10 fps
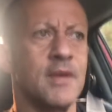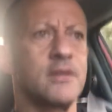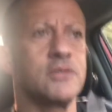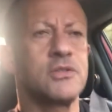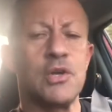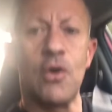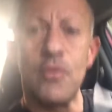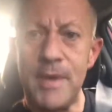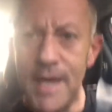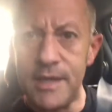
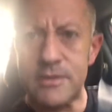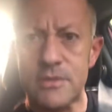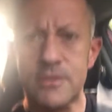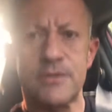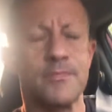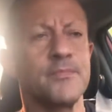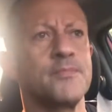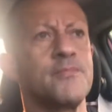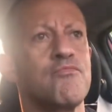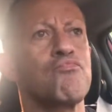soulmates.
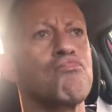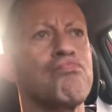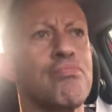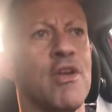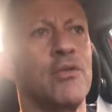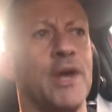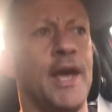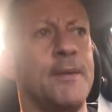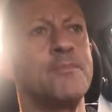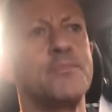
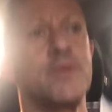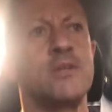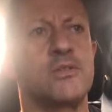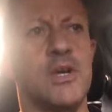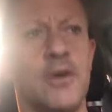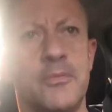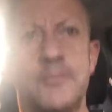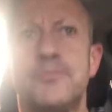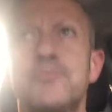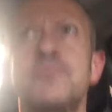Okay, so
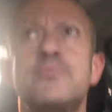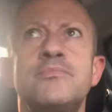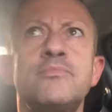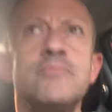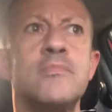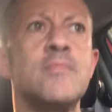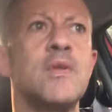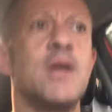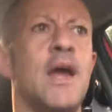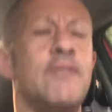
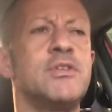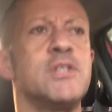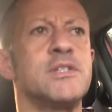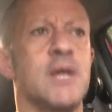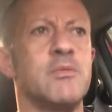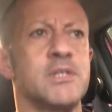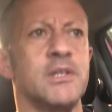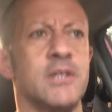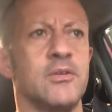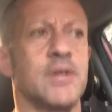ever since I was a
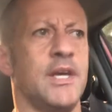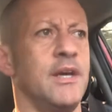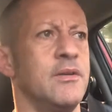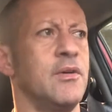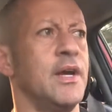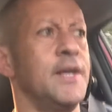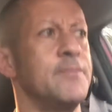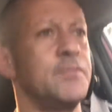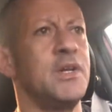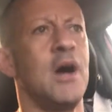little kid, right?
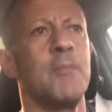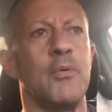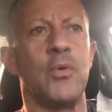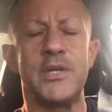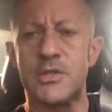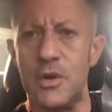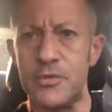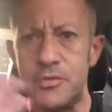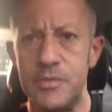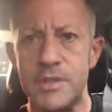You know how boys go
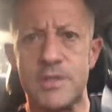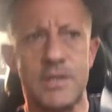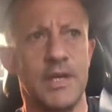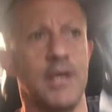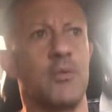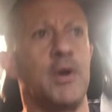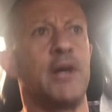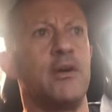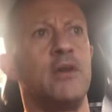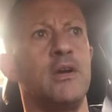through this thing
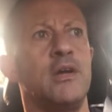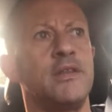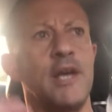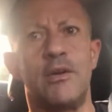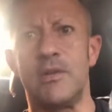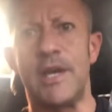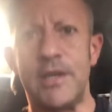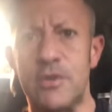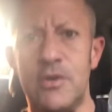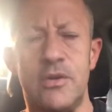where they don't
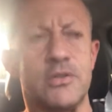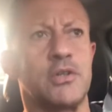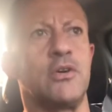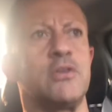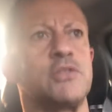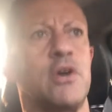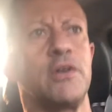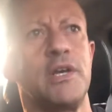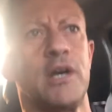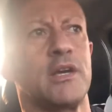like girls? Girls are
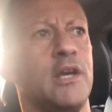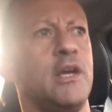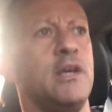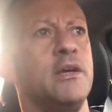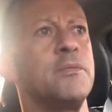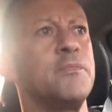yucky,